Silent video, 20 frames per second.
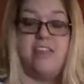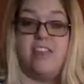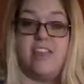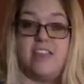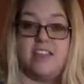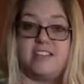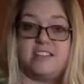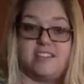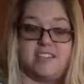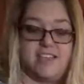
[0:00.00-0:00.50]

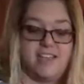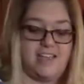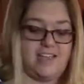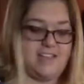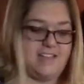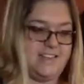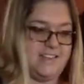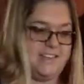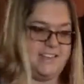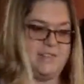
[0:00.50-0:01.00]
This
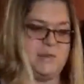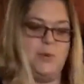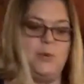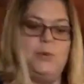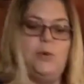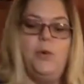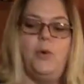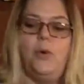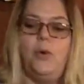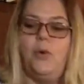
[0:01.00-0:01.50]
is,
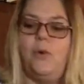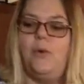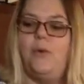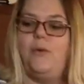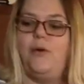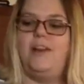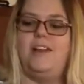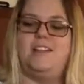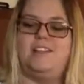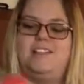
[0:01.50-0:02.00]

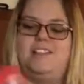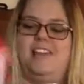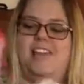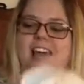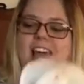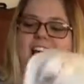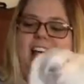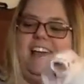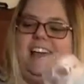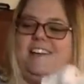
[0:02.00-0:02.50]
oh, what is
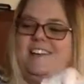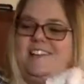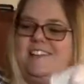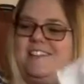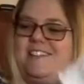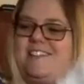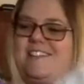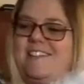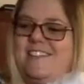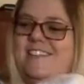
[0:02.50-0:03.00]

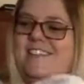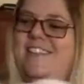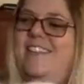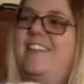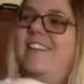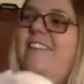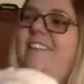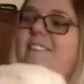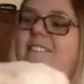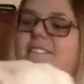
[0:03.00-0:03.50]
this?
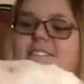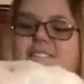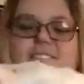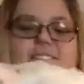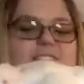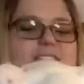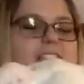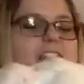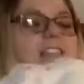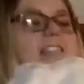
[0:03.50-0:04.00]

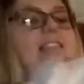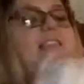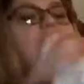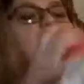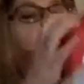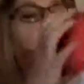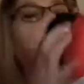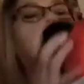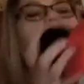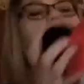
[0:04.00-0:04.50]

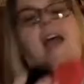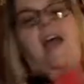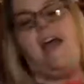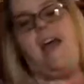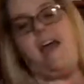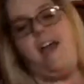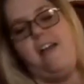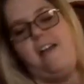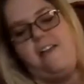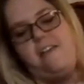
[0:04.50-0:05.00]
We
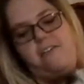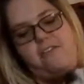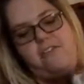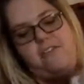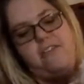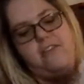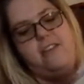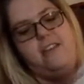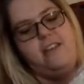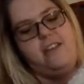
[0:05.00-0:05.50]
have
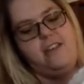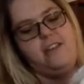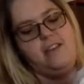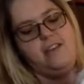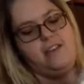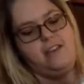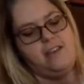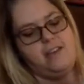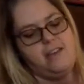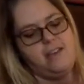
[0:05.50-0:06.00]

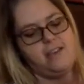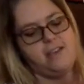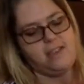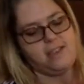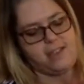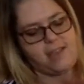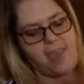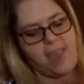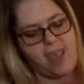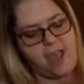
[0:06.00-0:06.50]

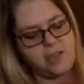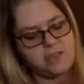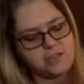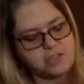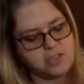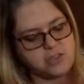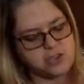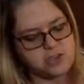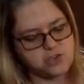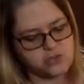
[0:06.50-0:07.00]

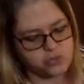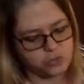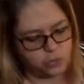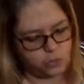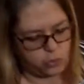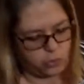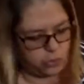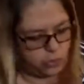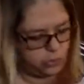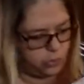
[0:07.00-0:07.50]
Count
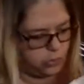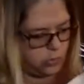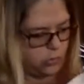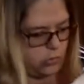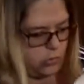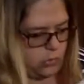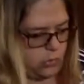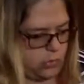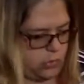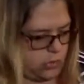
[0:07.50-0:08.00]

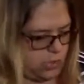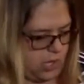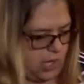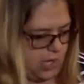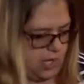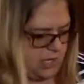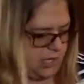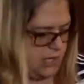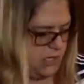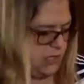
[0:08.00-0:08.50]
Dracula's
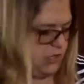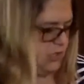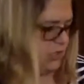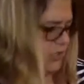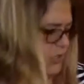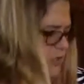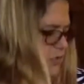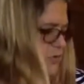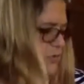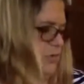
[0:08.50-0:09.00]

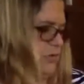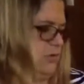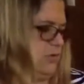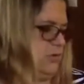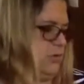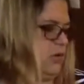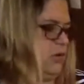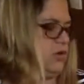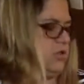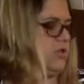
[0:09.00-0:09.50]

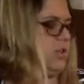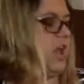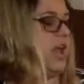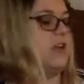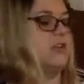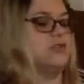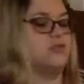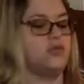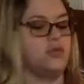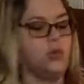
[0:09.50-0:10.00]
or
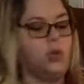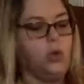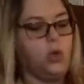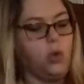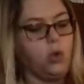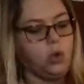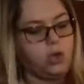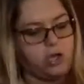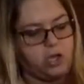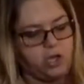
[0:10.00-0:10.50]
Count
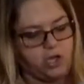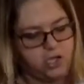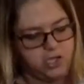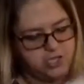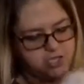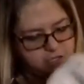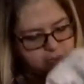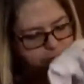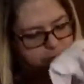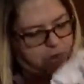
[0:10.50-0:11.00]

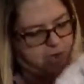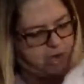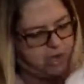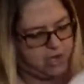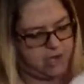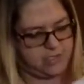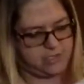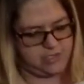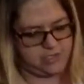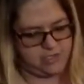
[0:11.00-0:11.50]
Dracula's
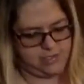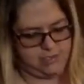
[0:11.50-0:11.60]
bite.